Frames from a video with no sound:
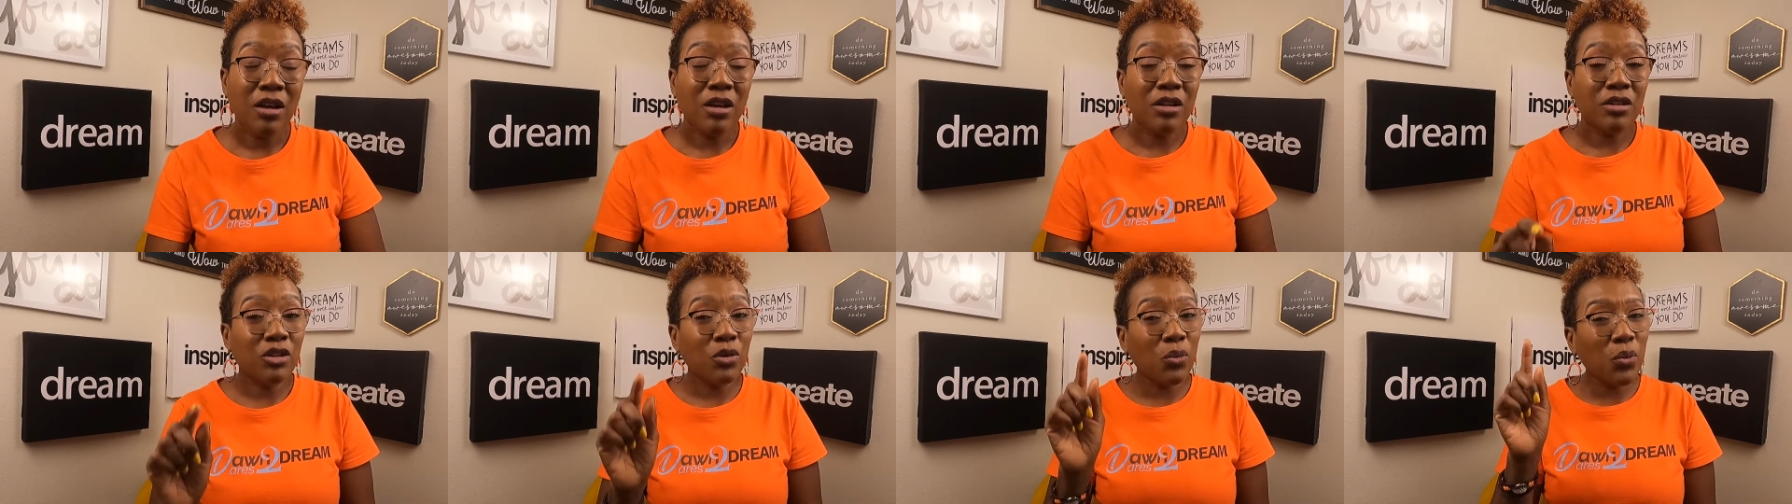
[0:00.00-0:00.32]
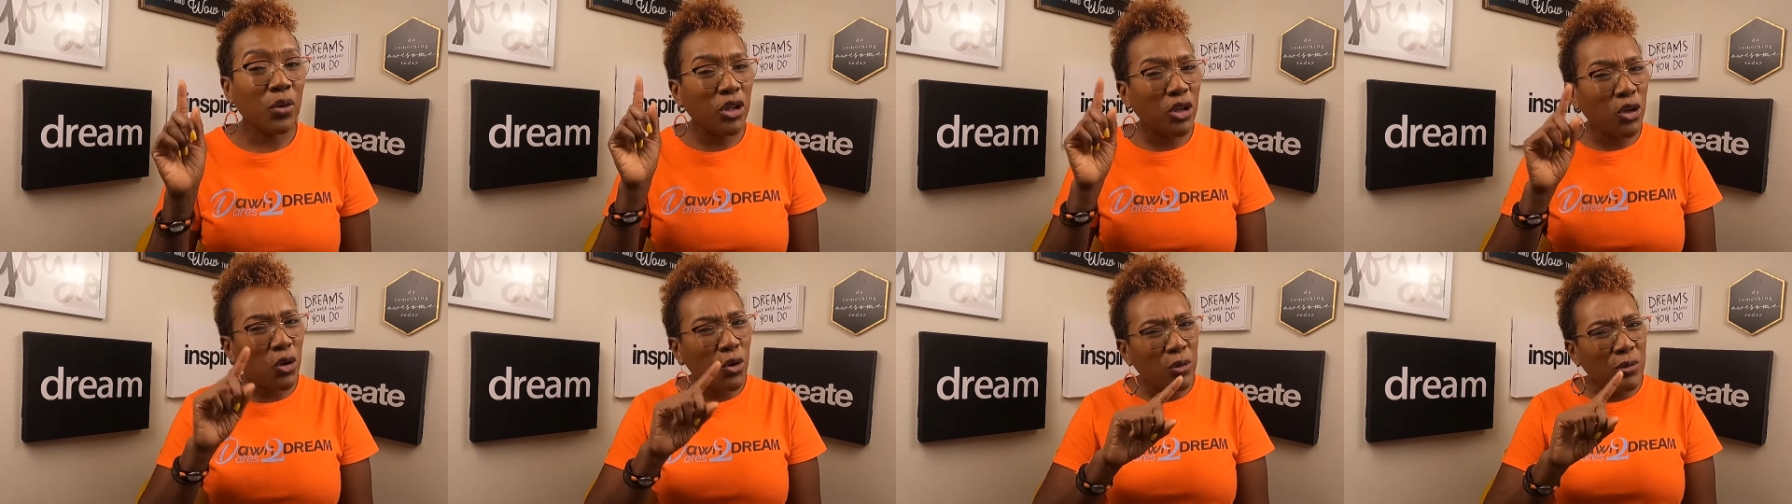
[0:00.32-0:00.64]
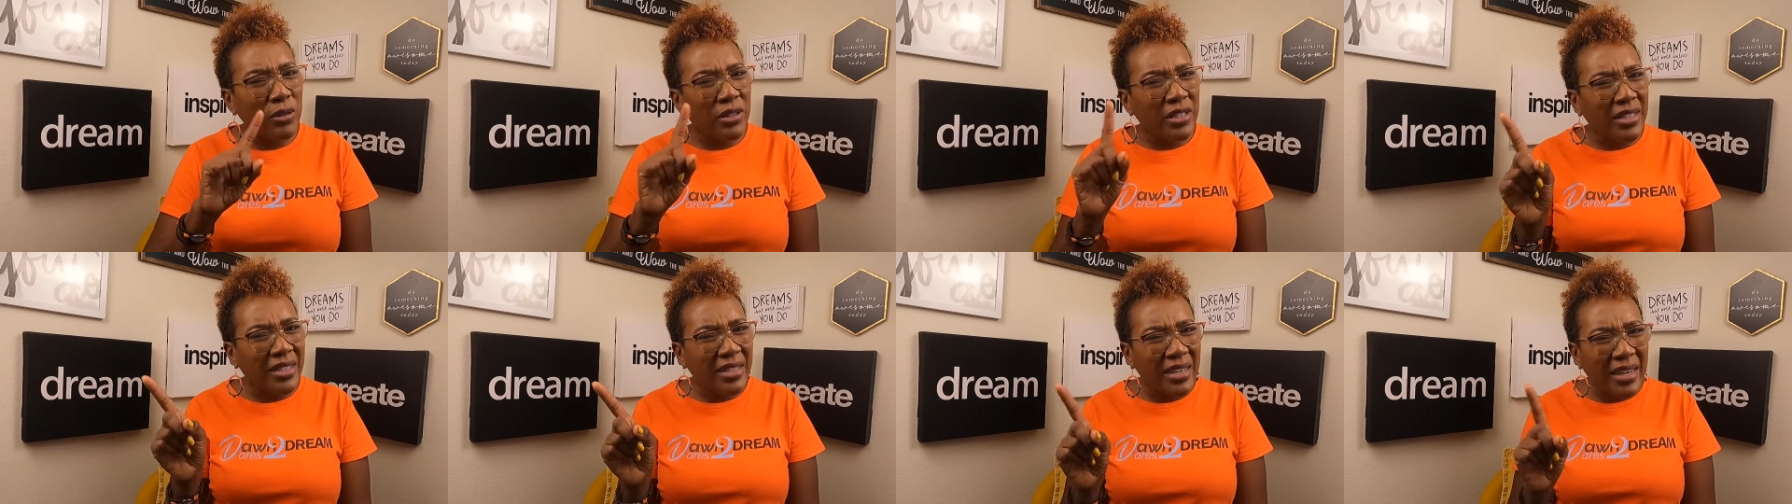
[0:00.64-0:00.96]
So when you
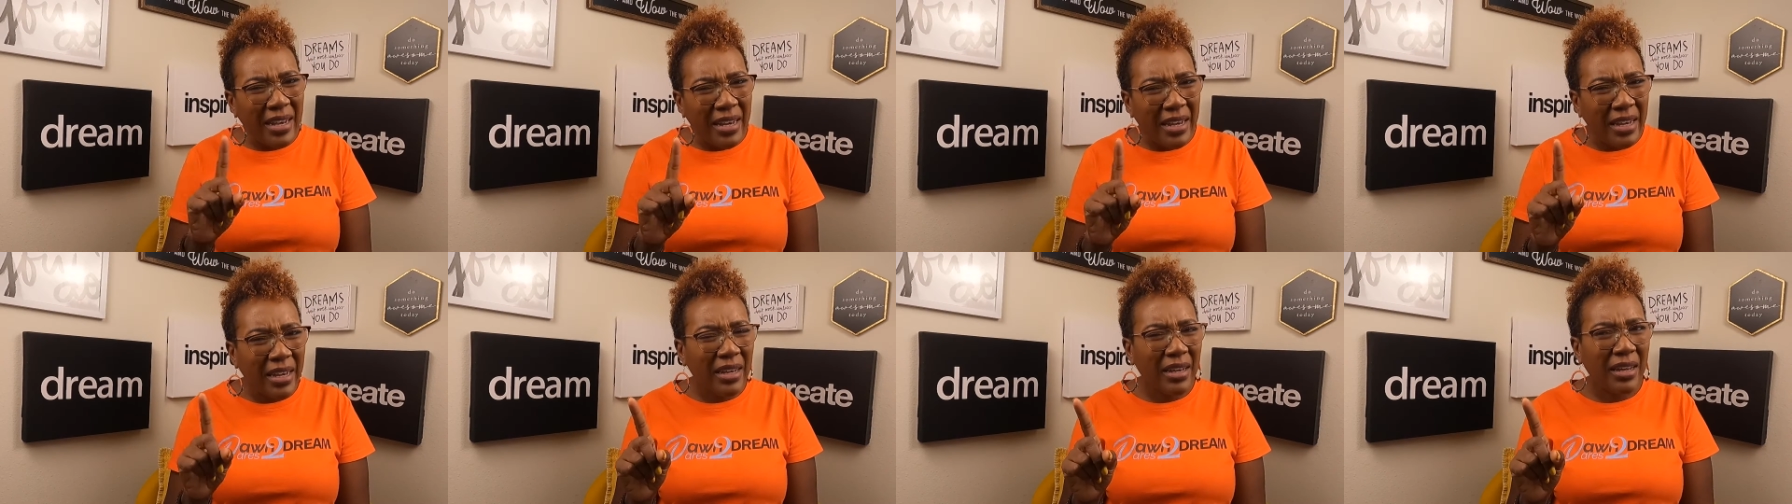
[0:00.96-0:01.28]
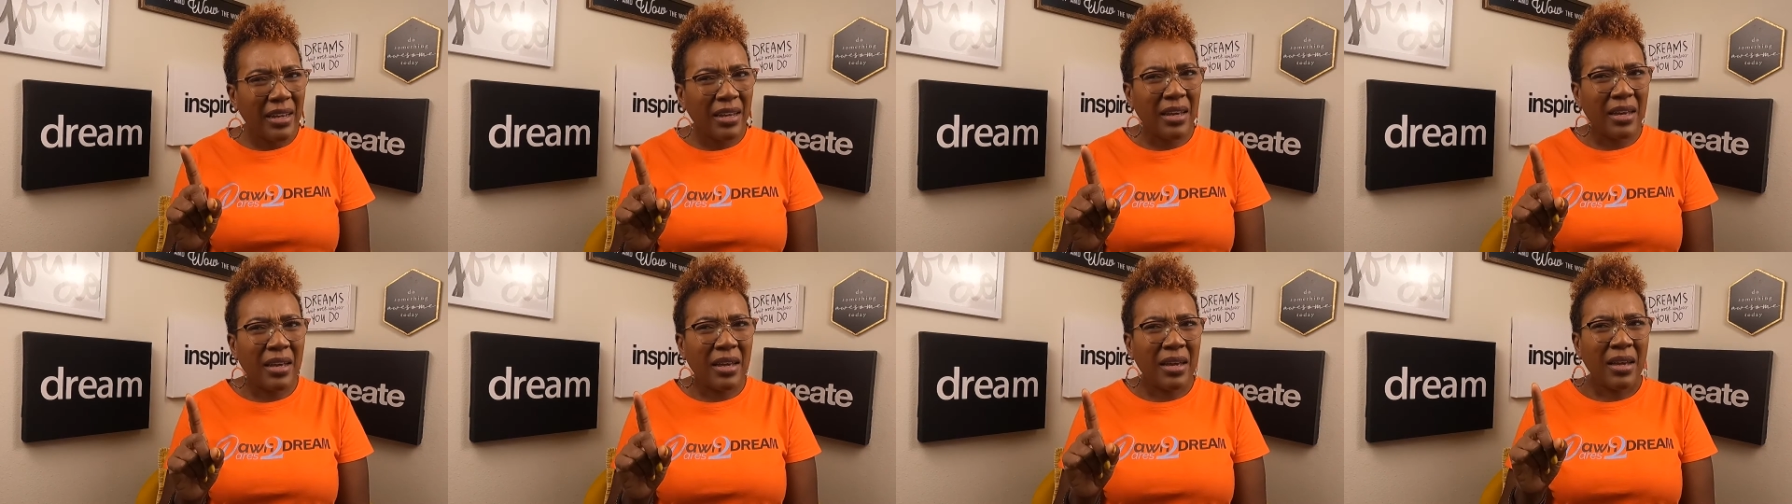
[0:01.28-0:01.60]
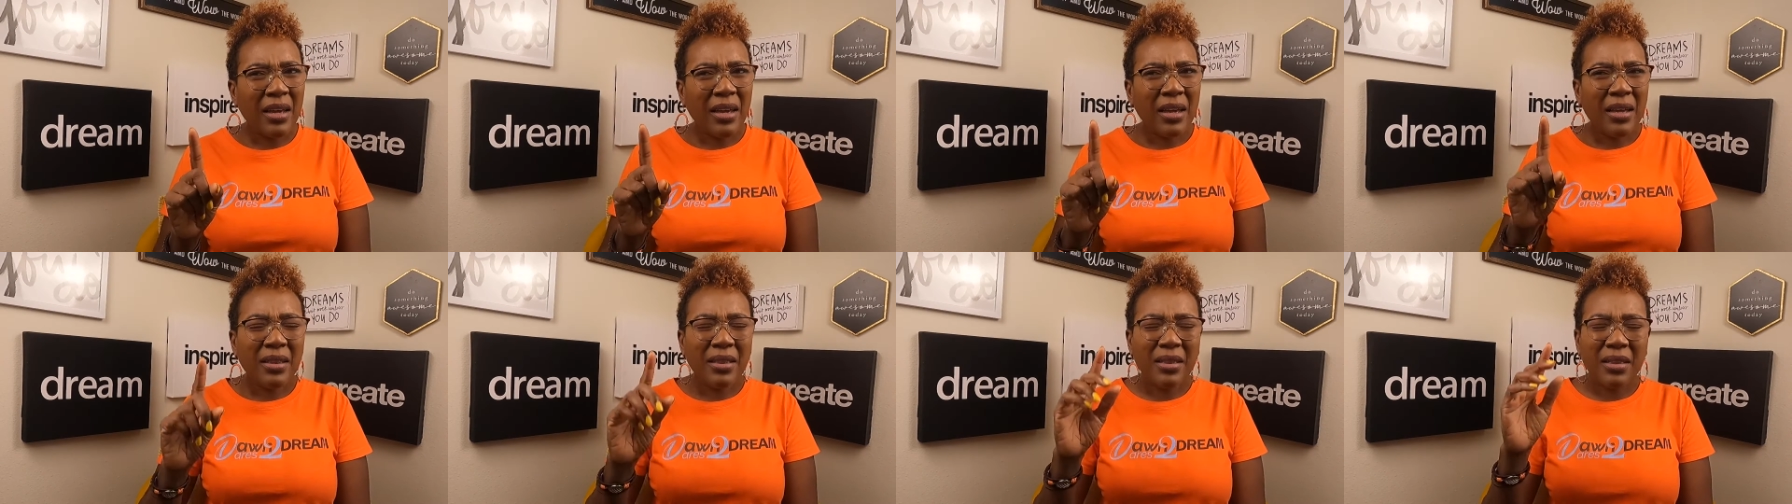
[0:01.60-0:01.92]
see
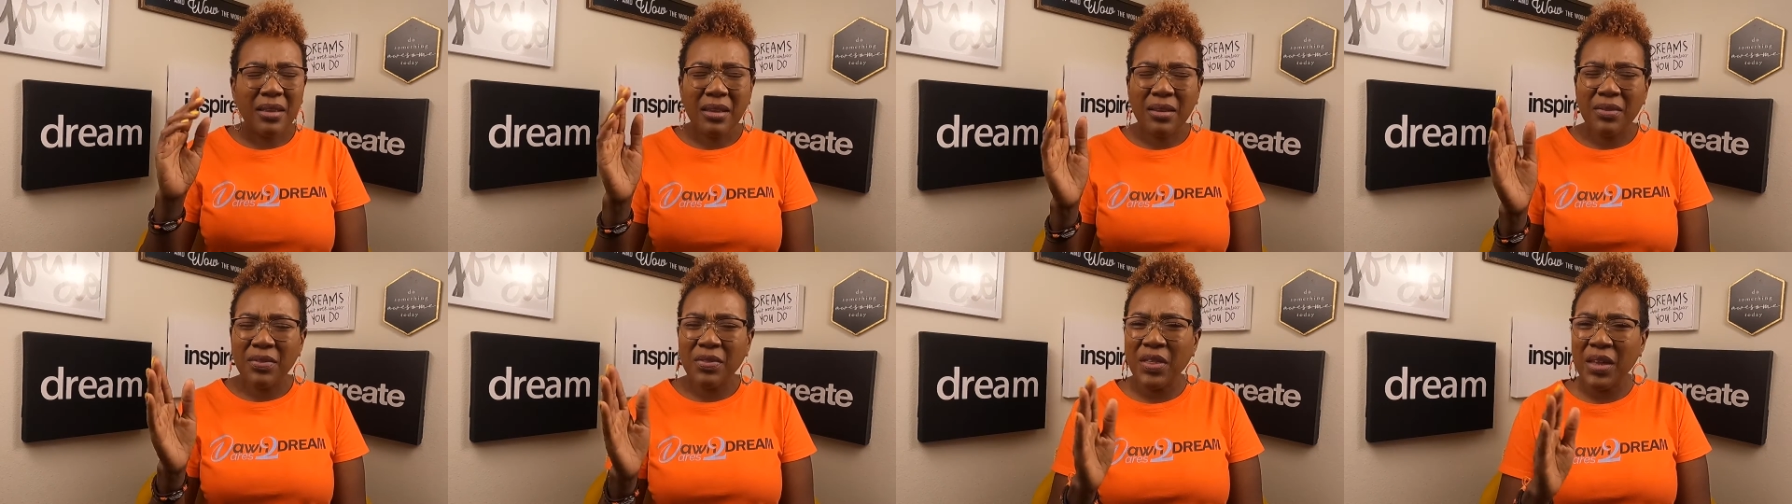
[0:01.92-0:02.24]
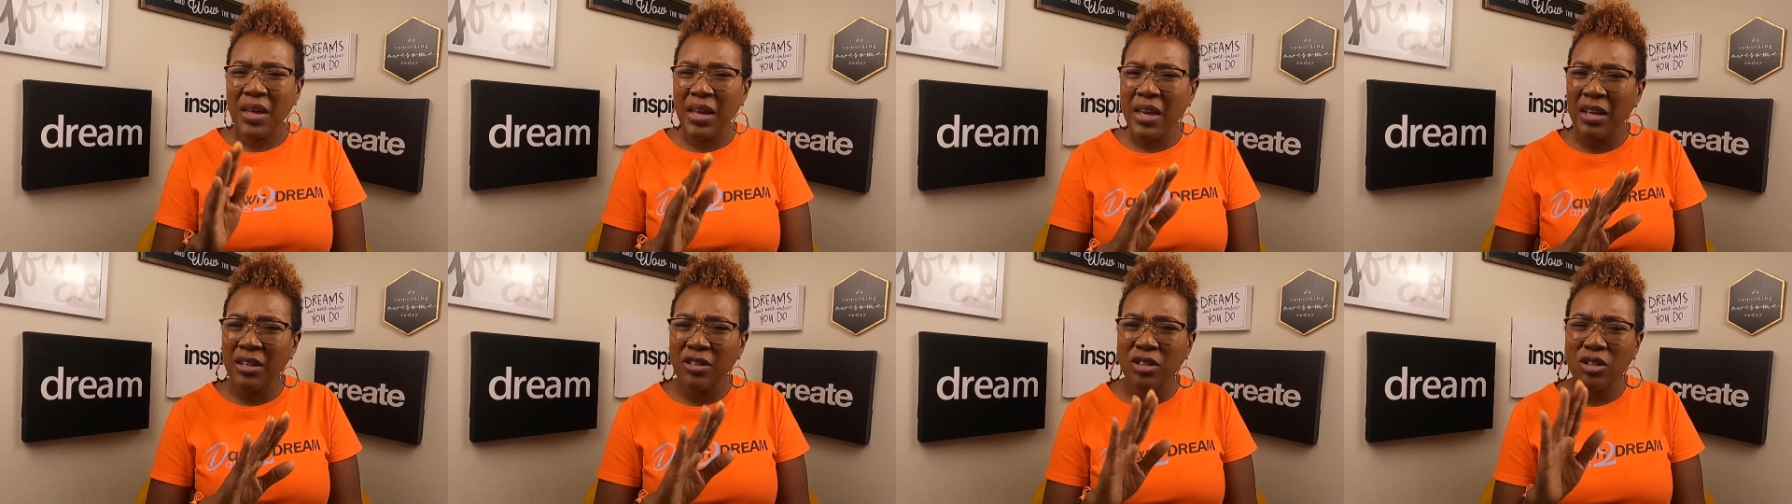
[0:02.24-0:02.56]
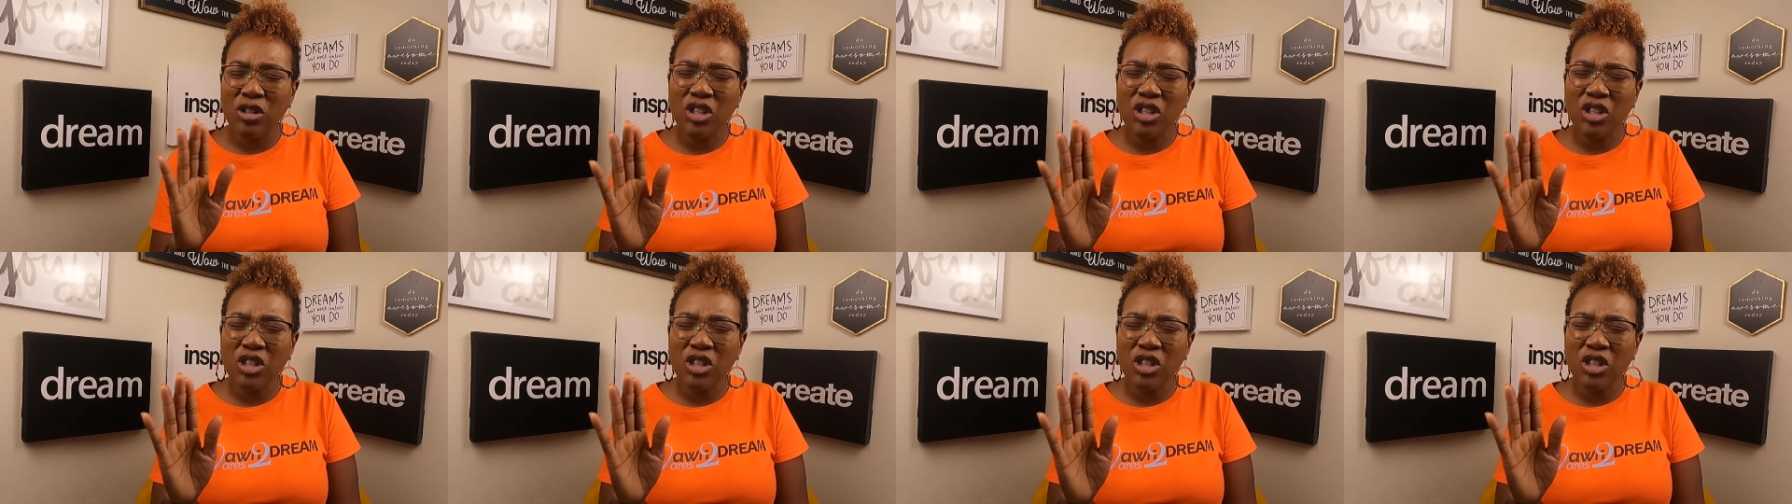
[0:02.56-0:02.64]
things